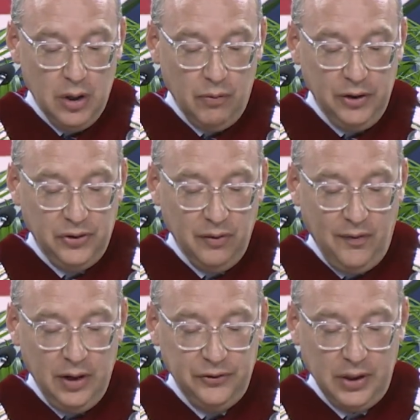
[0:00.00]
raising
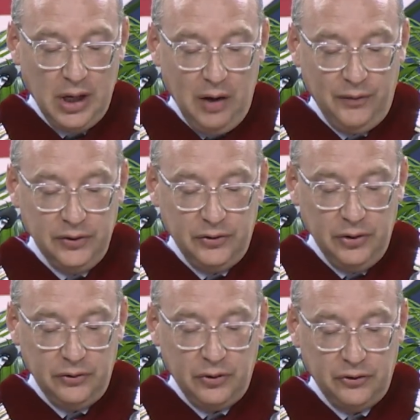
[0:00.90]
funds at
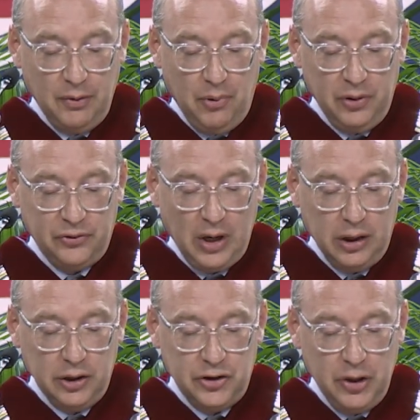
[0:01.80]
conferences to support
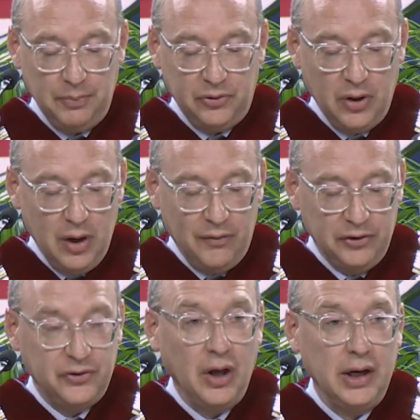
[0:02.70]
scholarships for
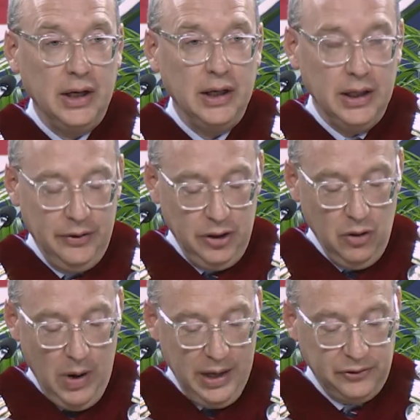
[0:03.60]
study in the
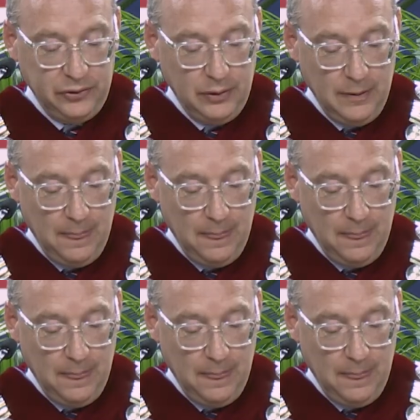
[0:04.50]
U.S.